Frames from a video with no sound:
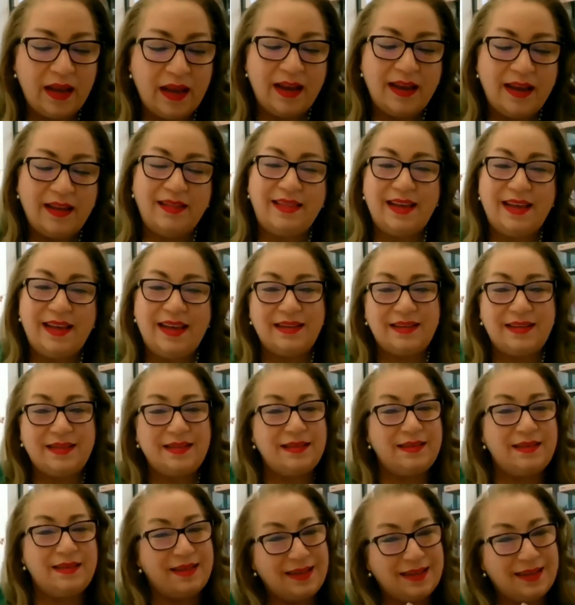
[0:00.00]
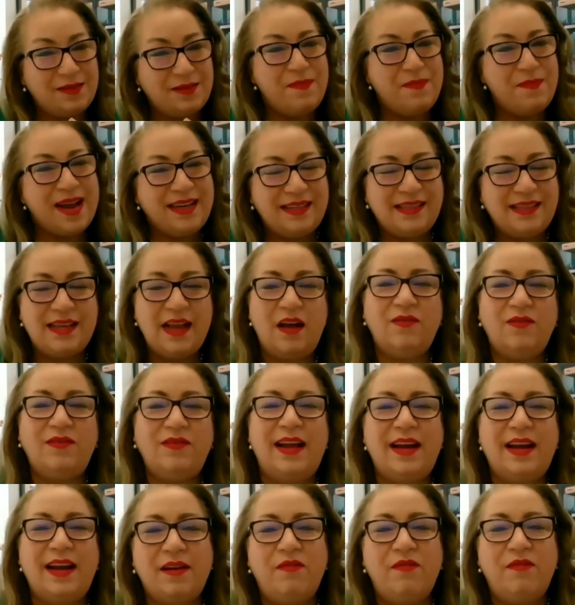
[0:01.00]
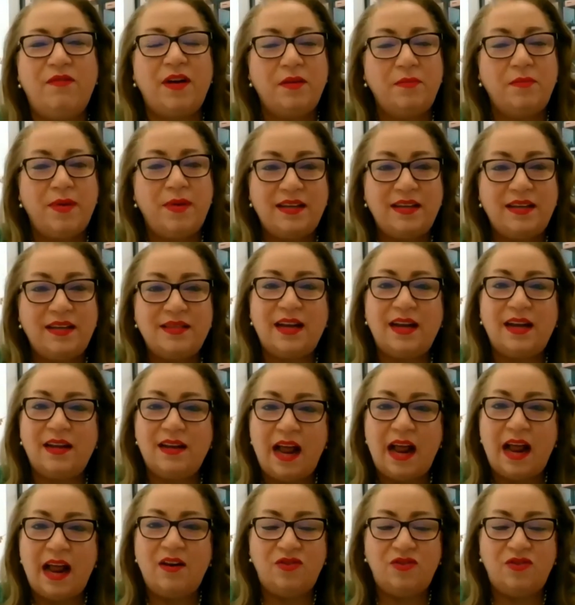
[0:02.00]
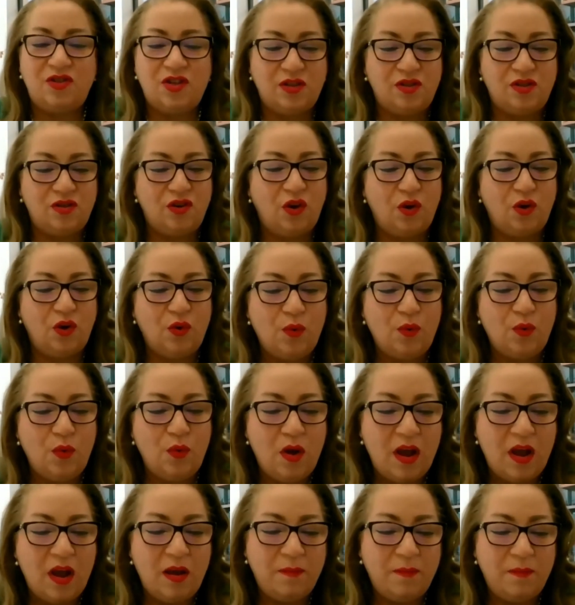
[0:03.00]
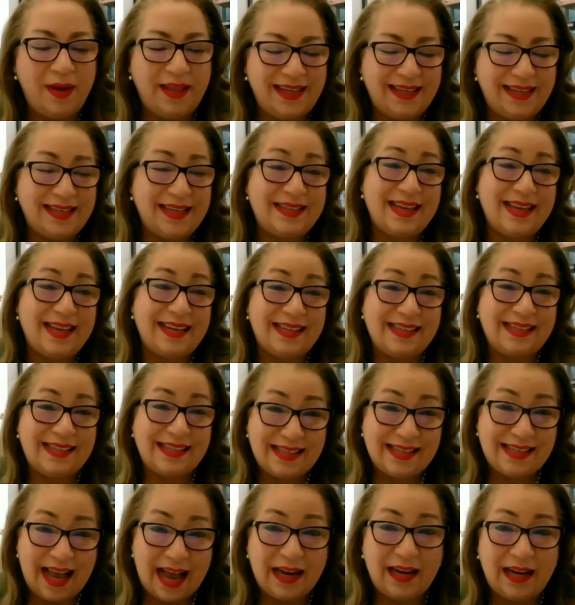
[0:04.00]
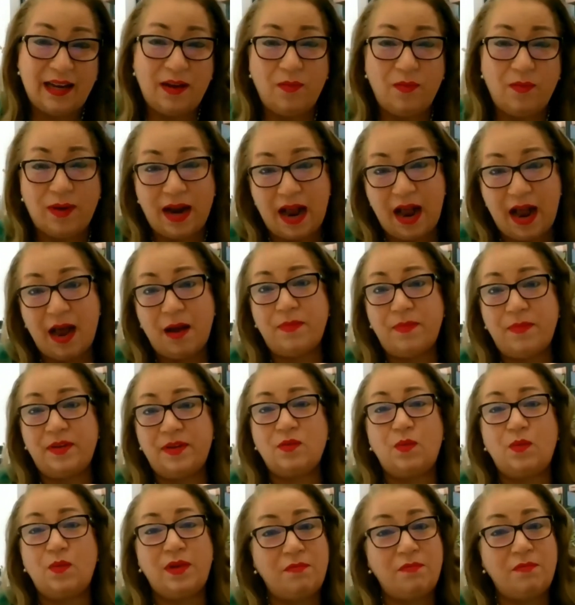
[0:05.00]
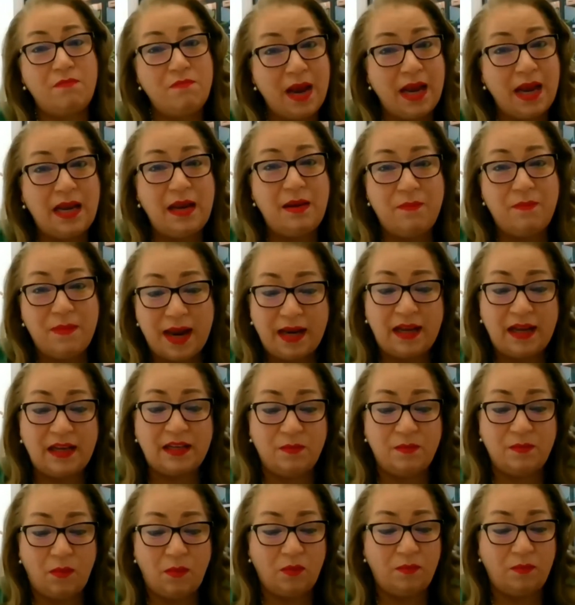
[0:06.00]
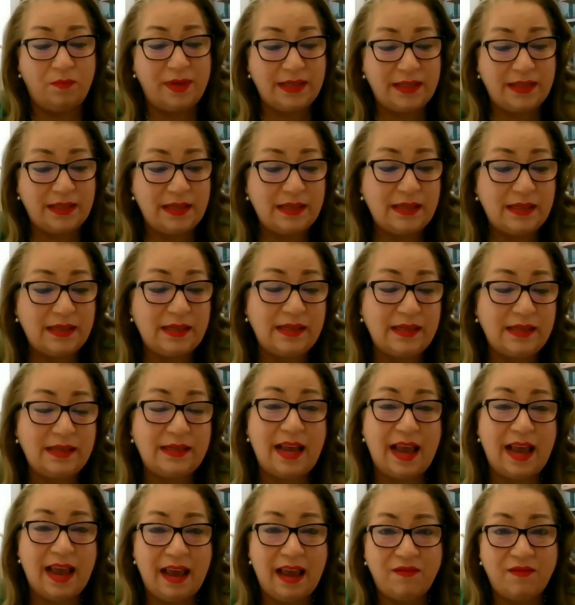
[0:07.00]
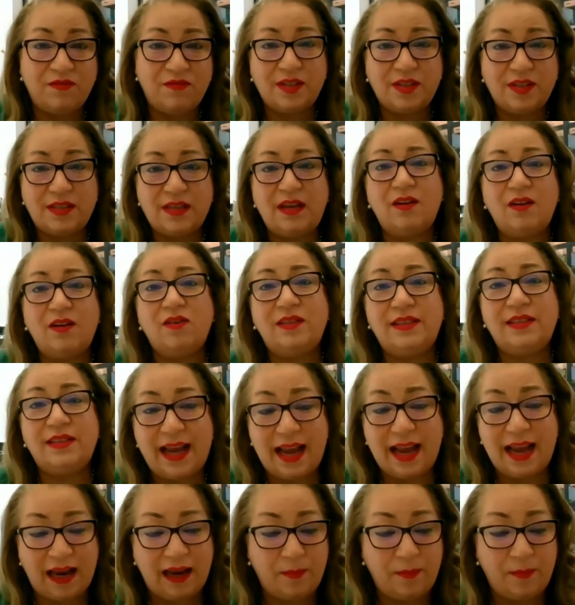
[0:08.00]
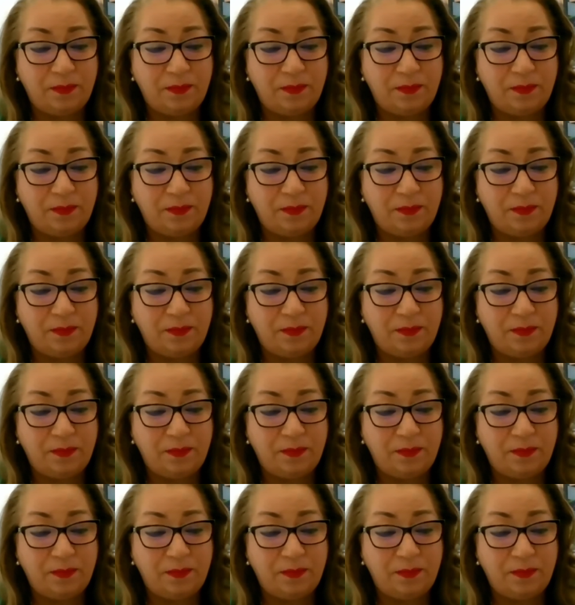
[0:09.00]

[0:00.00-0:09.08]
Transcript: This might sound like a very basic analogy to you, but this is exactly what happens with many, many small businesses every single day.